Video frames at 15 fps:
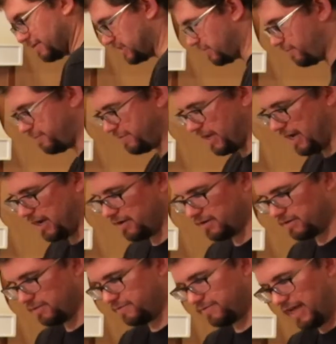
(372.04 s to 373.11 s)
some uh,
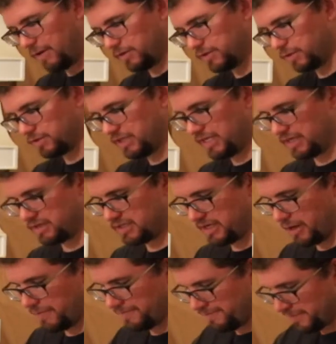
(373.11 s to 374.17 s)
flour tortillas
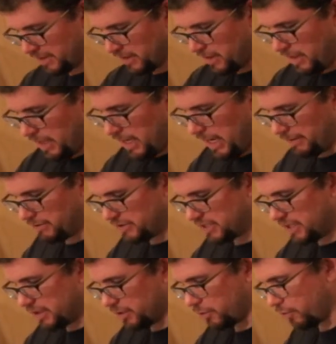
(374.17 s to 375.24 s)
here. I'm just
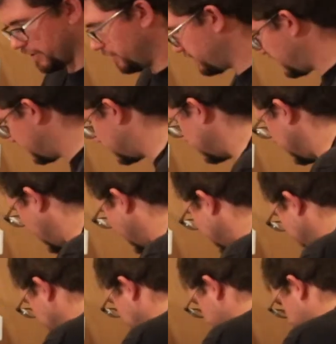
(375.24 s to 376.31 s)
going to grill these
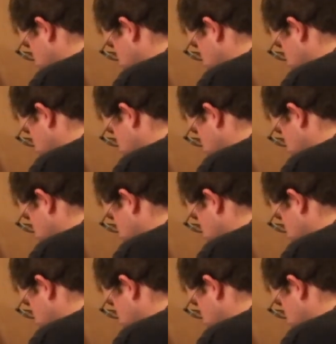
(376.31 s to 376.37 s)
lightly